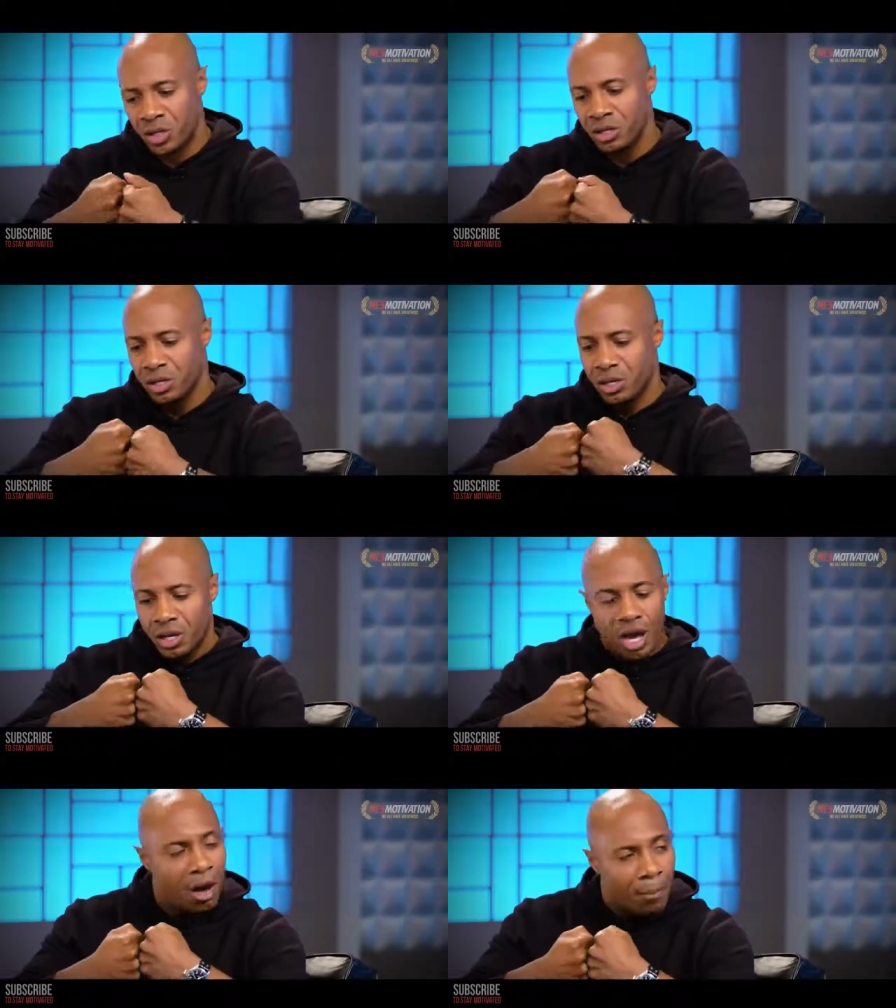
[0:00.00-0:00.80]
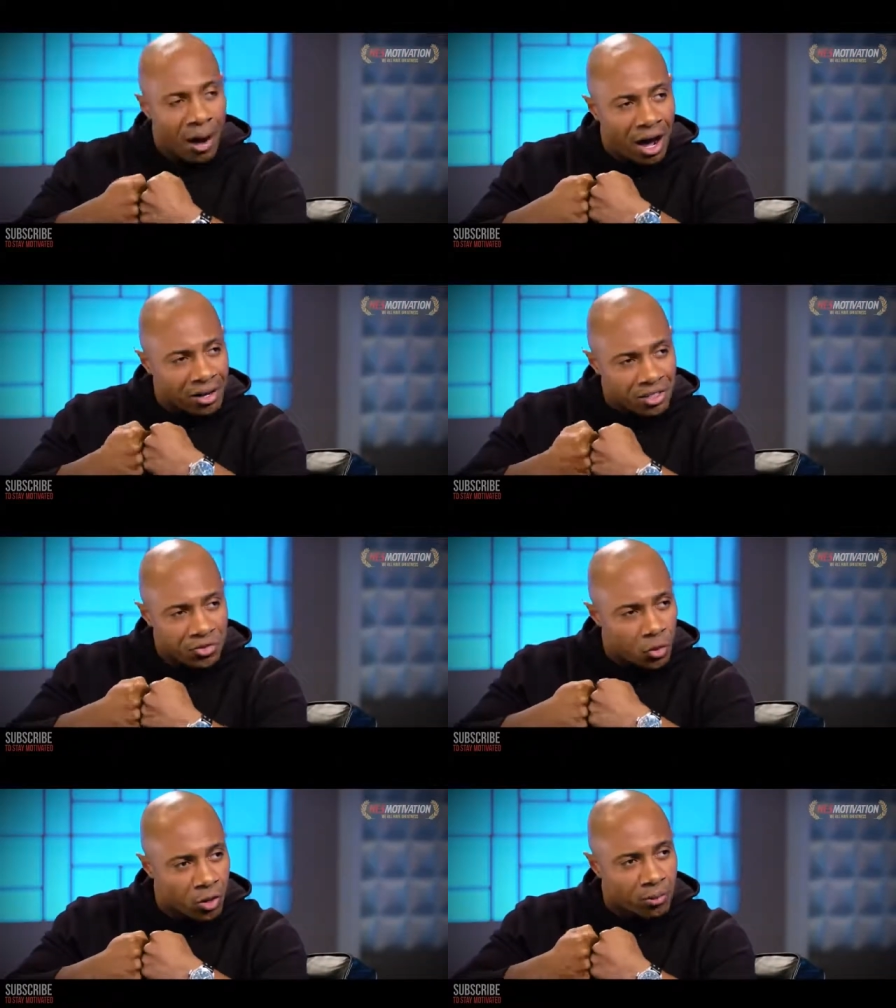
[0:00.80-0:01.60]
when a bond is
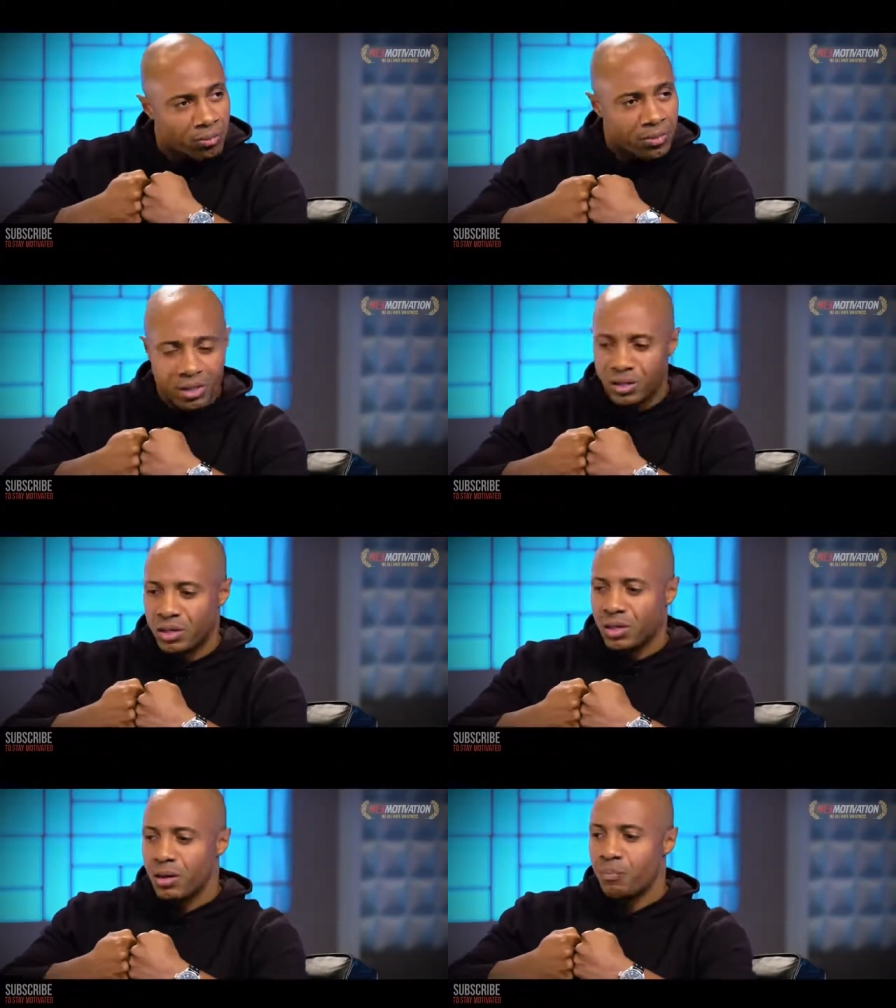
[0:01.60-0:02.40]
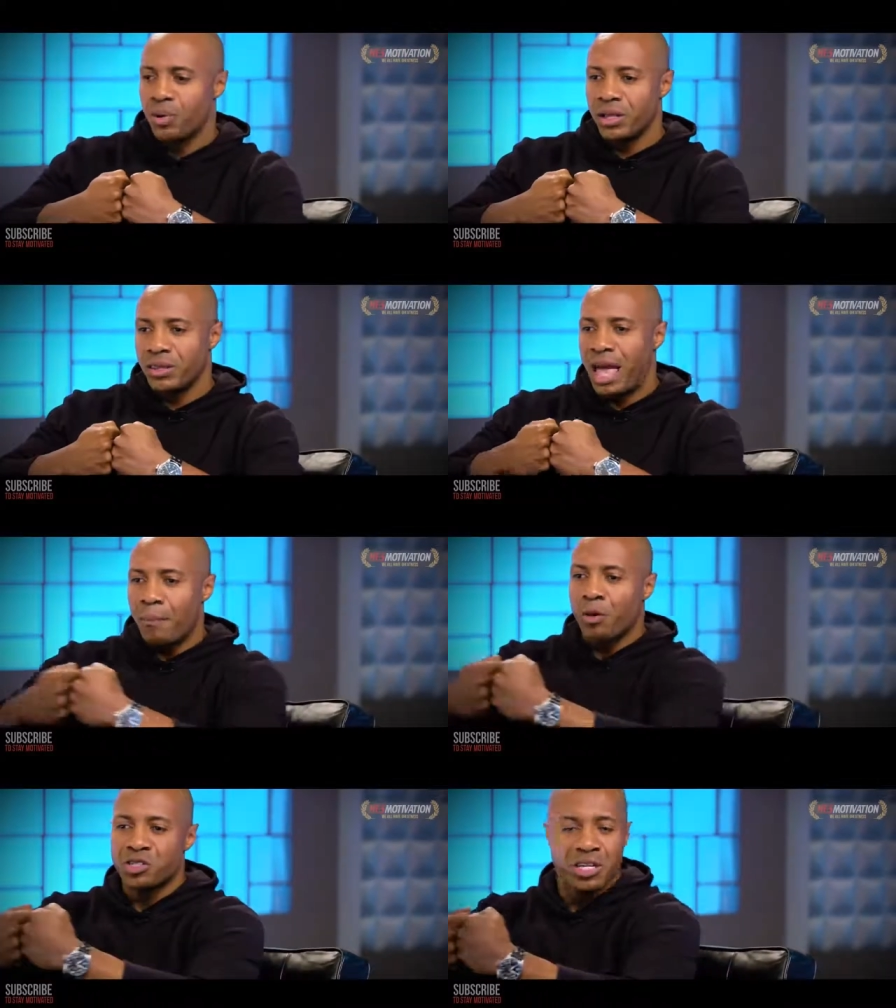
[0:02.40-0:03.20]
formed. But
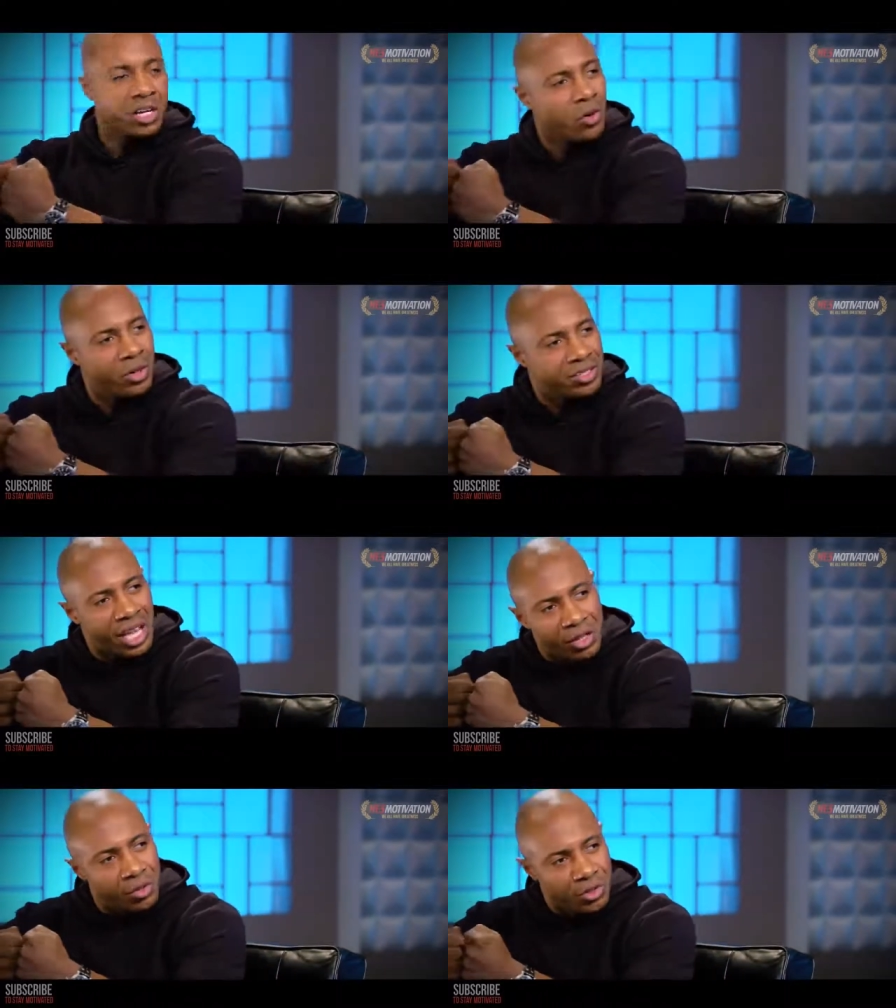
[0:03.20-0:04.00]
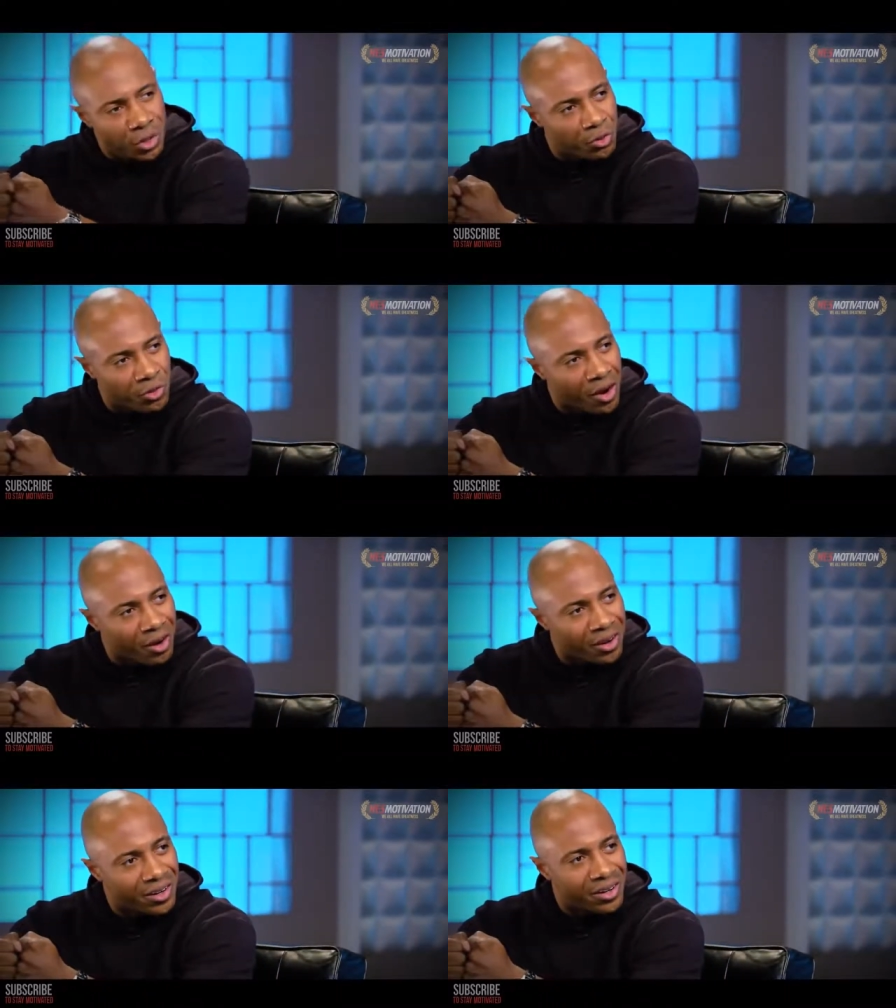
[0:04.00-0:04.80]
that person can only take you so far.